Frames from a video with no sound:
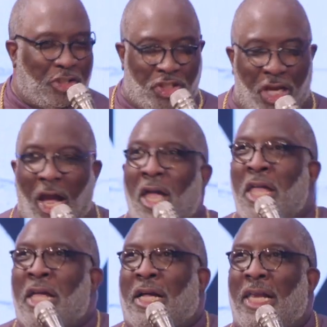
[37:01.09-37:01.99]
jar.
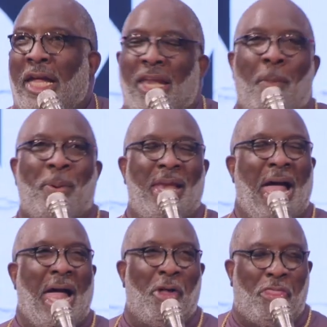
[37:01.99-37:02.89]
Clean up in
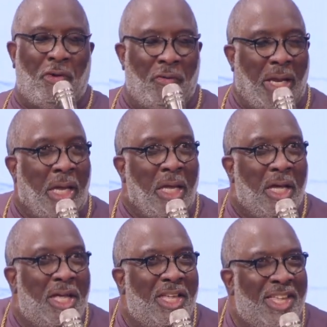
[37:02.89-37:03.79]
aisle three.
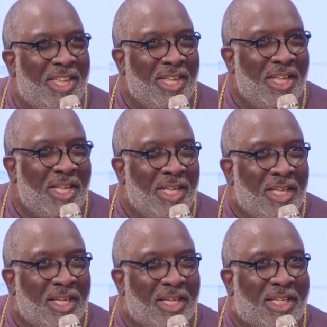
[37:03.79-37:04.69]

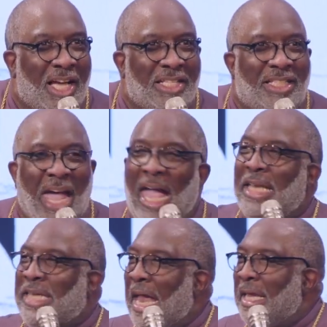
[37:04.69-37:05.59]
Because they
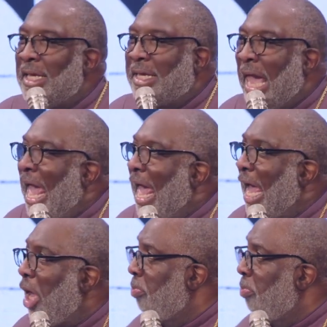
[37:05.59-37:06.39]
didn't care.